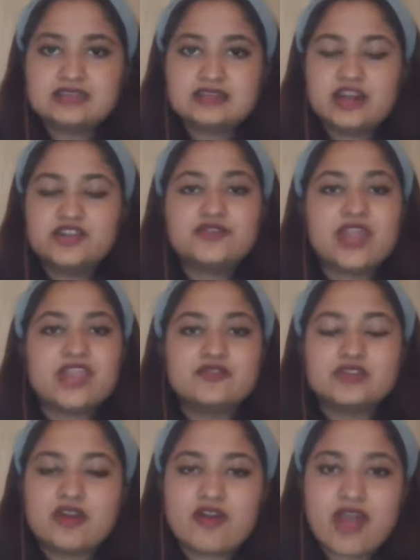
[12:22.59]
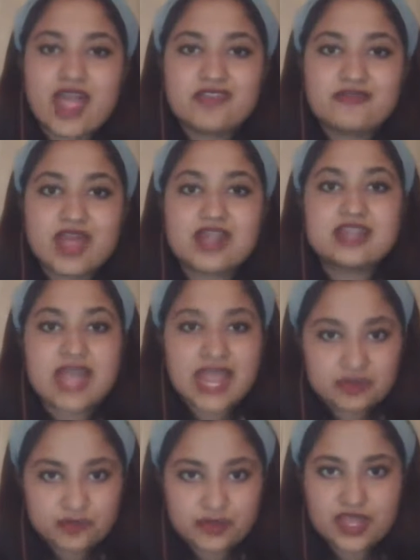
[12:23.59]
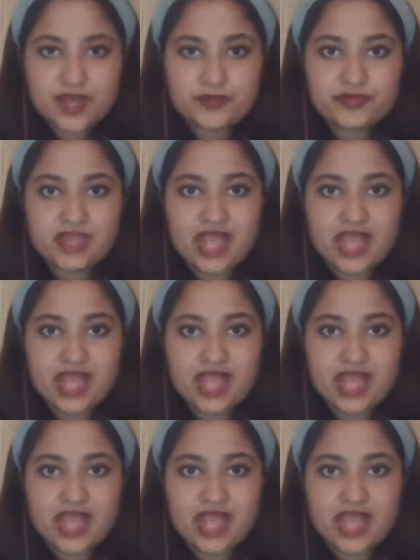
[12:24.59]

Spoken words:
a train would arrive at 9 p.m.